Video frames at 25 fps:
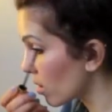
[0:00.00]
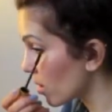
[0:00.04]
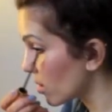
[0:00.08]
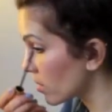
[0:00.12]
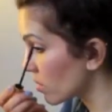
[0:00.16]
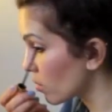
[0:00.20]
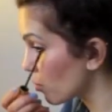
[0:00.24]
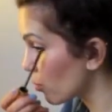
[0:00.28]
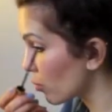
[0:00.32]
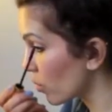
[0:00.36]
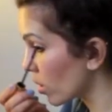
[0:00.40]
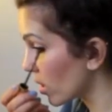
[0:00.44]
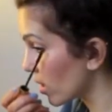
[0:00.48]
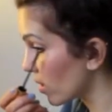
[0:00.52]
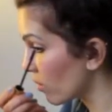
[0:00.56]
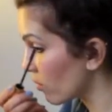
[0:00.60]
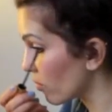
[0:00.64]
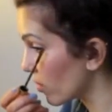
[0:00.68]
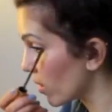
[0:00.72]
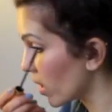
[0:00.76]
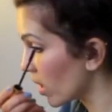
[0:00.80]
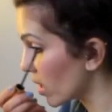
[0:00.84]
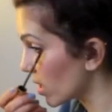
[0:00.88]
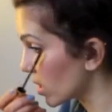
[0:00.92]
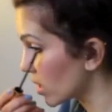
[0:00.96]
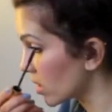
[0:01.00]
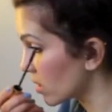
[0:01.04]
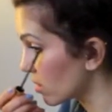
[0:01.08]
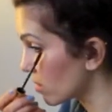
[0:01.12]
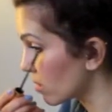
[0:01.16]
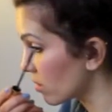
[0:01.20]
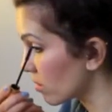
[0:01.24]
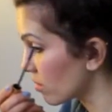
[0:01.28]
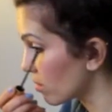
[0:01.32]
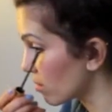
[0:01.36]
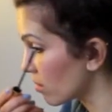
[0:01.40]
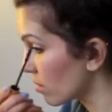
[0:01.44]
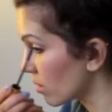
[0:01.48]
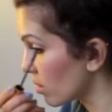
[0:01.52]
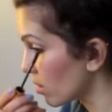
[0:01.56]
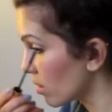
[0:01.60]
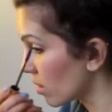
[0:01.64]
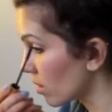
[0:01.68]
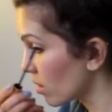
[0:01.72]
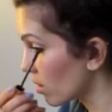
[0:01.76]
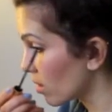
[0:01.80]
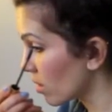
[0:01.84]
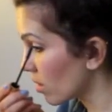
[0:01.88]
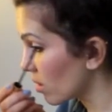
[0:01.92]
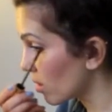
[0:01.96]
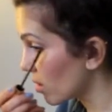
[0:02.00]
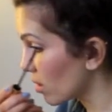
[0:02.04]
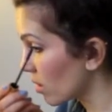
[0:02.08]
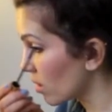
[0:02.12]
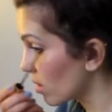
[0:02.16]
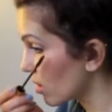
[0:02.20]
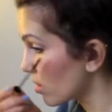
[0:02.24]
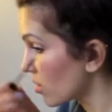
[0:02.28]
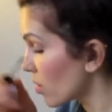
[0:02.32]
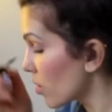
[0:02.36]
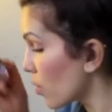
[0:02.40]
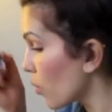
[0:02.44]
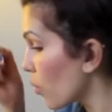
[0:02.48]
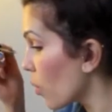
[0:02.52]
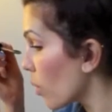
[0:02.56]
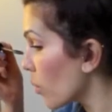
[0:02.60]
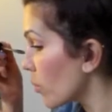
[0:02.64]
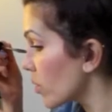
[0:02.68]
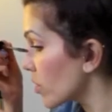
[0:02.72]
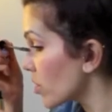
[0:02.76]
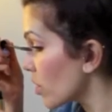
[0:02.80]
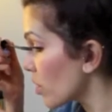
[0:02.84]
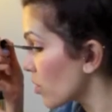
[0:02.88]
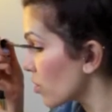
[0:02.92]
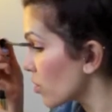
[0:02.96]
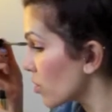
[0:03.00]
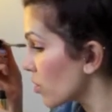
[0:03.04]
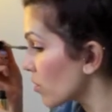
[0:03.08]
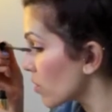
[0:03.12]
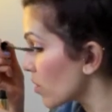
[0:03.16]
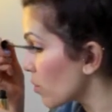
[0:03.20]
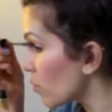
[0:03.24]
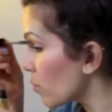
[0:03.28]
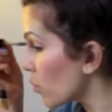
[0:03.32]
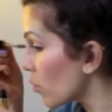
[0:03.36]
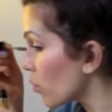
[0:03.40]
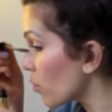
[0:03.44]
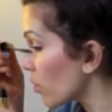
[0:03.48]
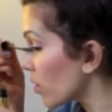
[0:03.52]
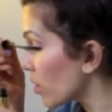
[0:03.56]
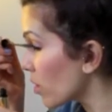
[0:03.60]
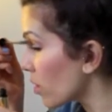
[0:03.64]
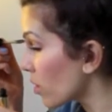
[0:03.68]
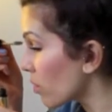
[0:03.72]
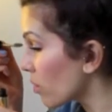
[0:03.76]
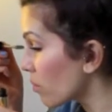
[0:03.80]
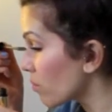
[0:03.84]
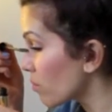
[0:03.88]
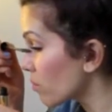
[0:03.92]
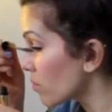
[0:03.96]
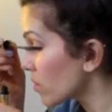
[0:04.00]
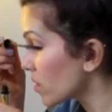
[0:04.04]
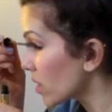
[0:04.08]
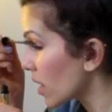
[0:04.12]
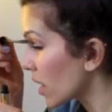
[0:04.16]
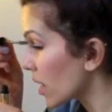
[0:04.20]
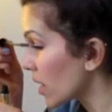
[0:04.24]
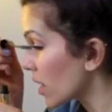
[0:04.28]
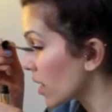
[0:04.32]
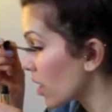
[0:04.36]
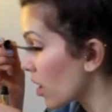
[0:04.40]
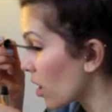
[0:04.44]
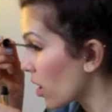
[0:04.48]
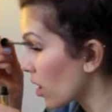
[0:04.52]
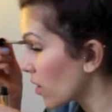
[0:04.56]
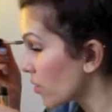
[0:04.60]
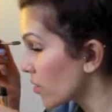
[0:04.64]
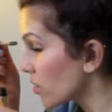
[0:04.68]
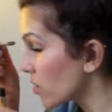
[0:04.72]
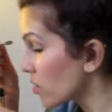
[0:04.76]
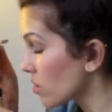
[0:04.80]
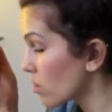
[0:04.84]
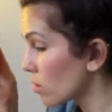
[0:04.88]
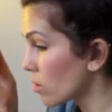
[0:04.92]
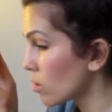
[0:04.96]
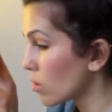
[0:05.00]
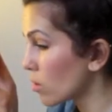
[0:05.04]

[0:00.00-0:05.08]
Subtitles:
it's a brilliant face. Don't know why we don't use it more in our daily lives.